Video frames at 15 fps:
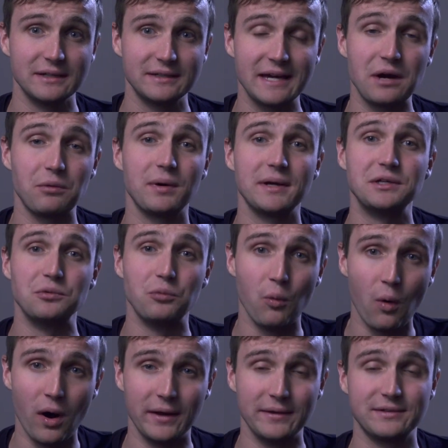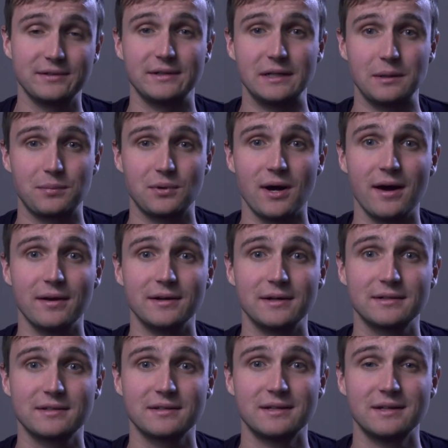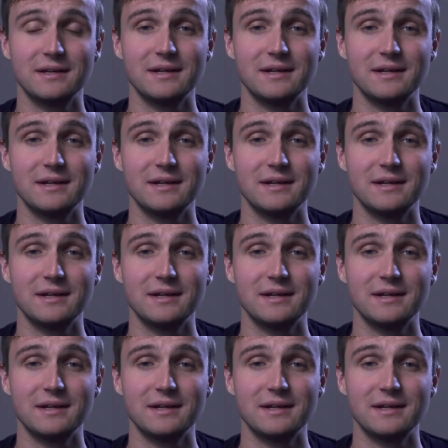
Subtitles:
get what you want in a product.